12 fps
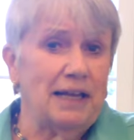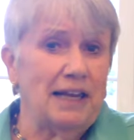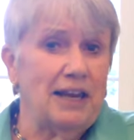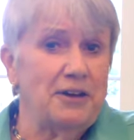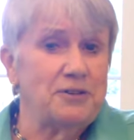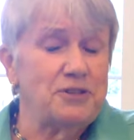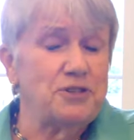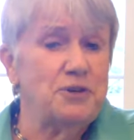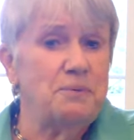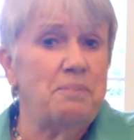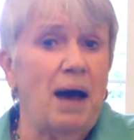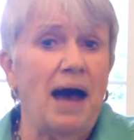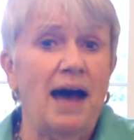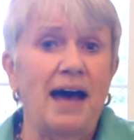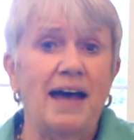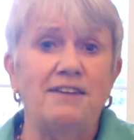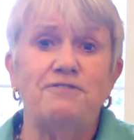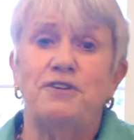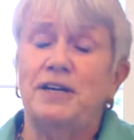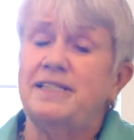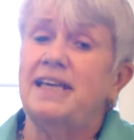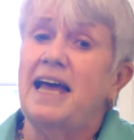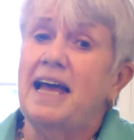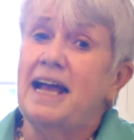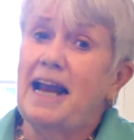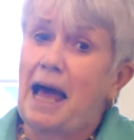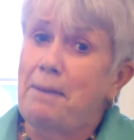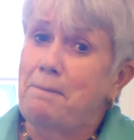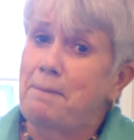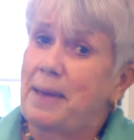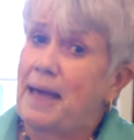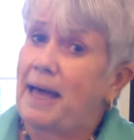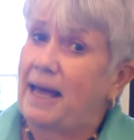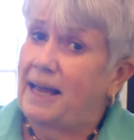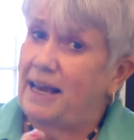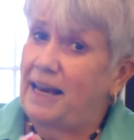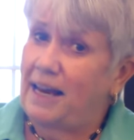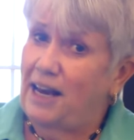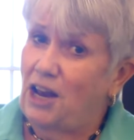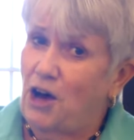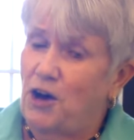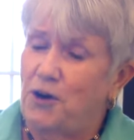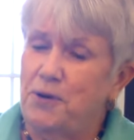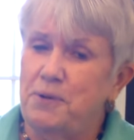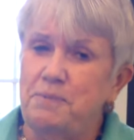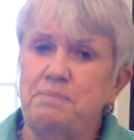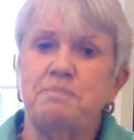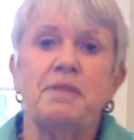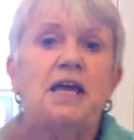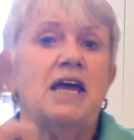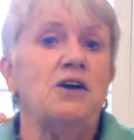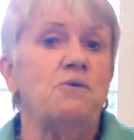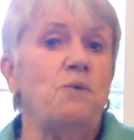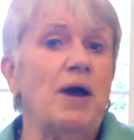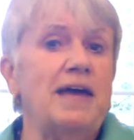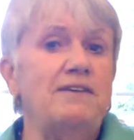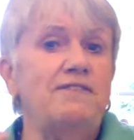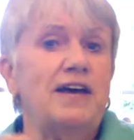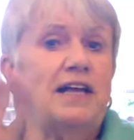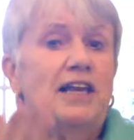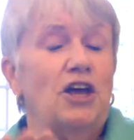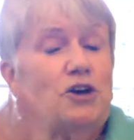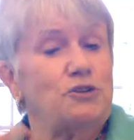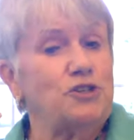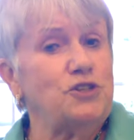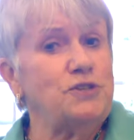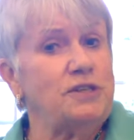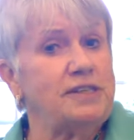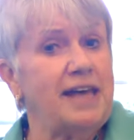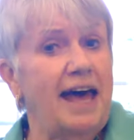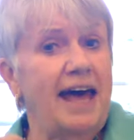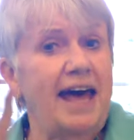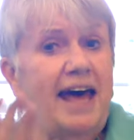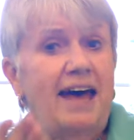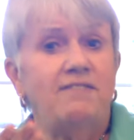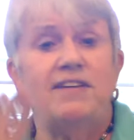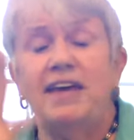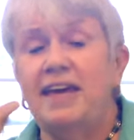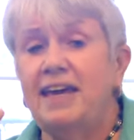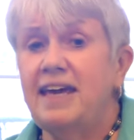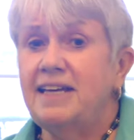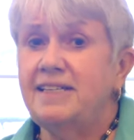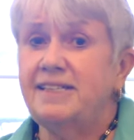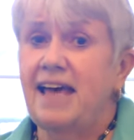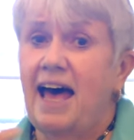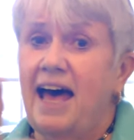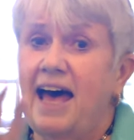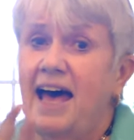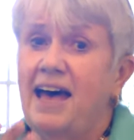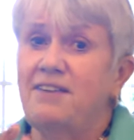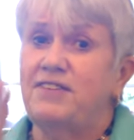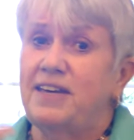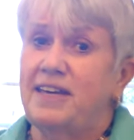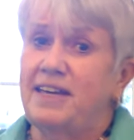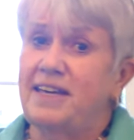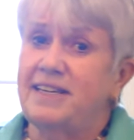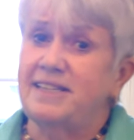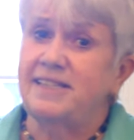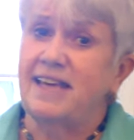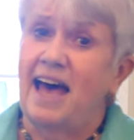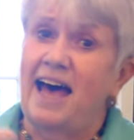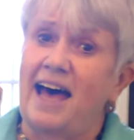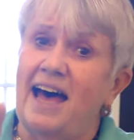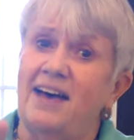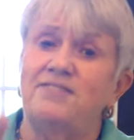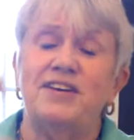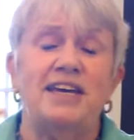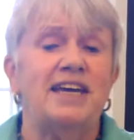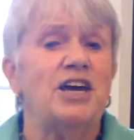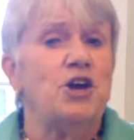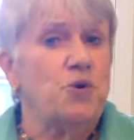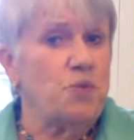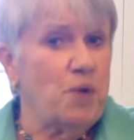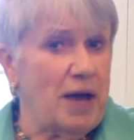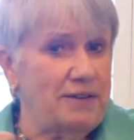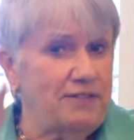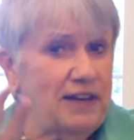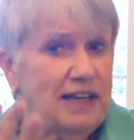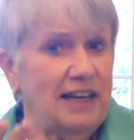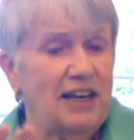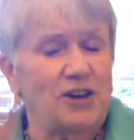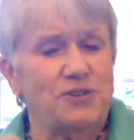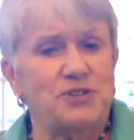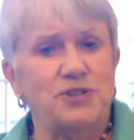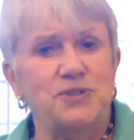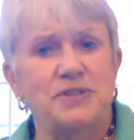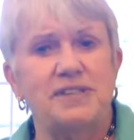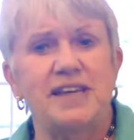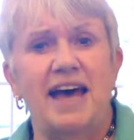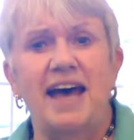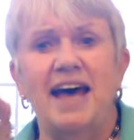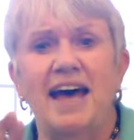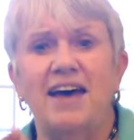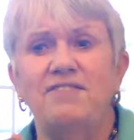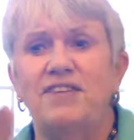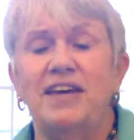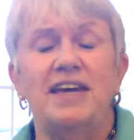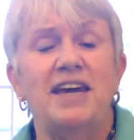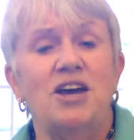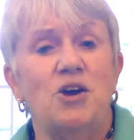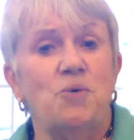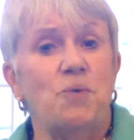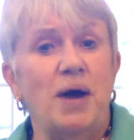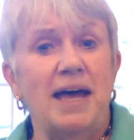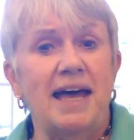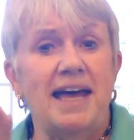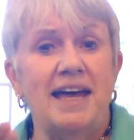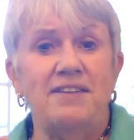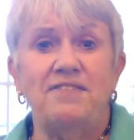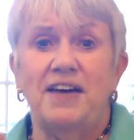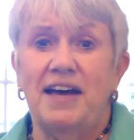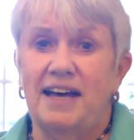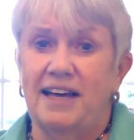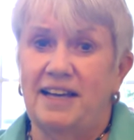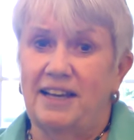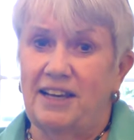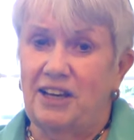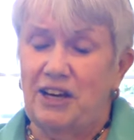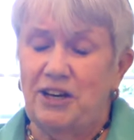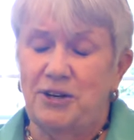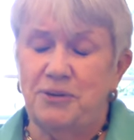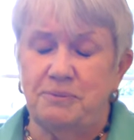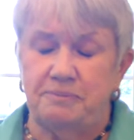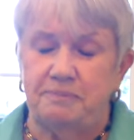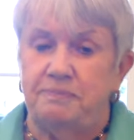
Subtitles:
hello to my friends, clap hello. Wave hello to Savvy, Savvy, Savvy. Wave hello to Savvy, wave hello.